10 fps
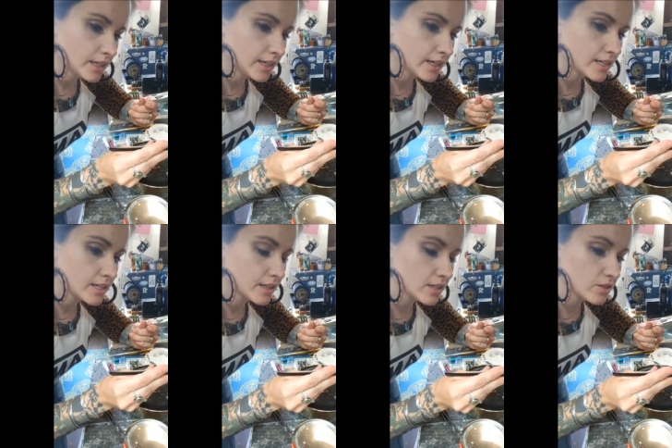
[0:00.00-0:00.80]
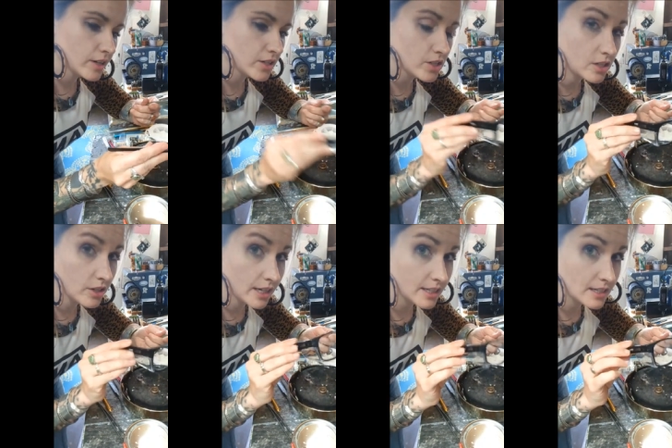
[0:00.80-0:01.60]
and these are actually
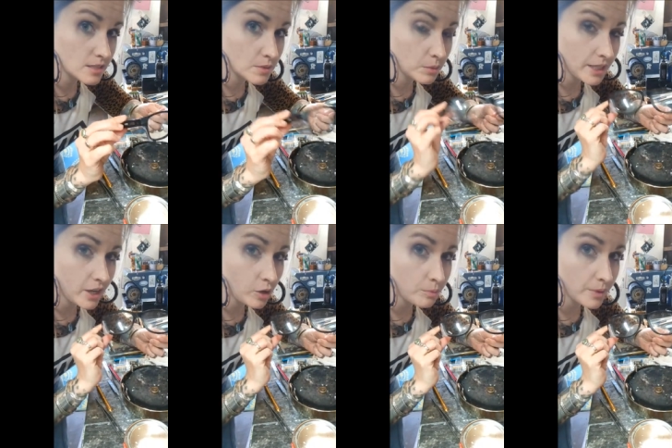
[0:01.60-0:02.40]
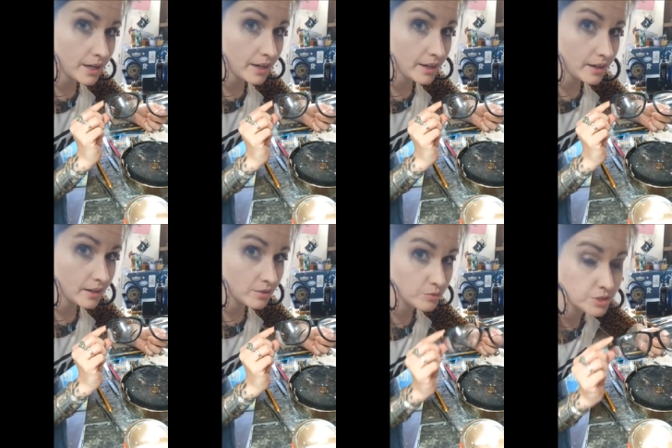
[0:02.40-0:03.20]
graded to be able to help
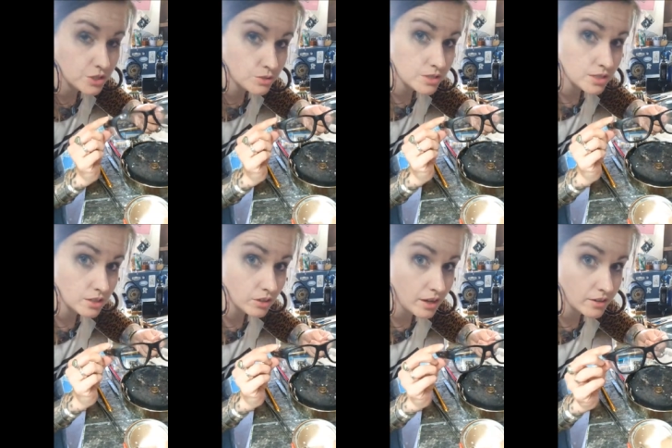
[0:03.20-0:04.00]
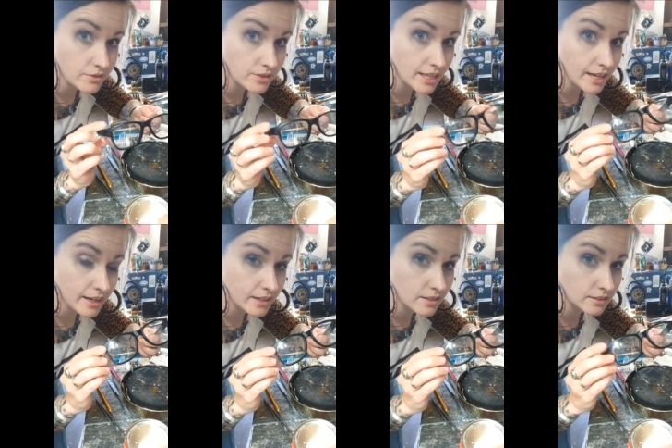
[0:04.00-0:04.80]
uh, reduce a lot of
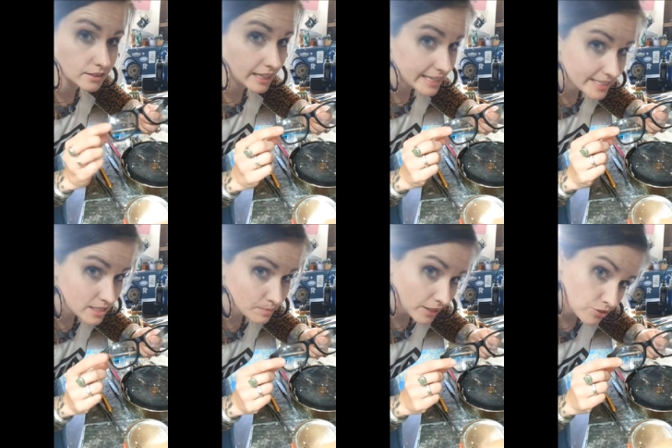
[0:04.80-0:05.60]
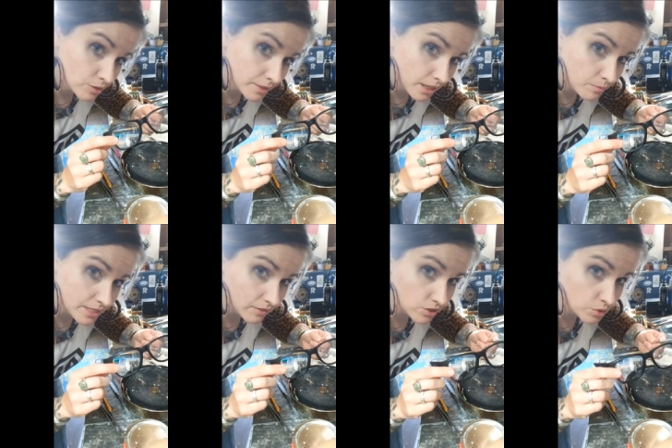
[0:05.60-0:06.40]
that light spectrum that comes
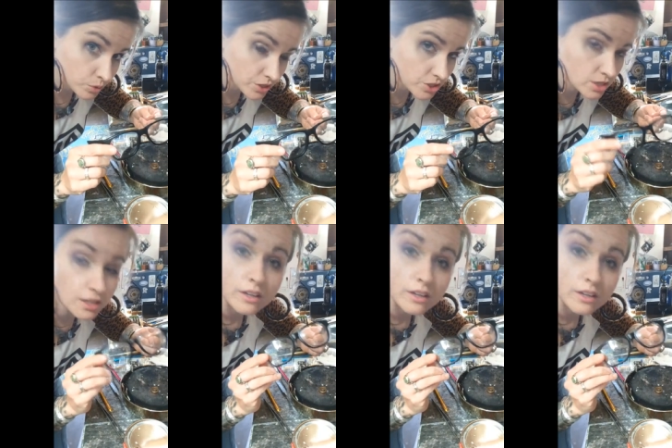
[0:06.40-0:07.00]
out of a torch.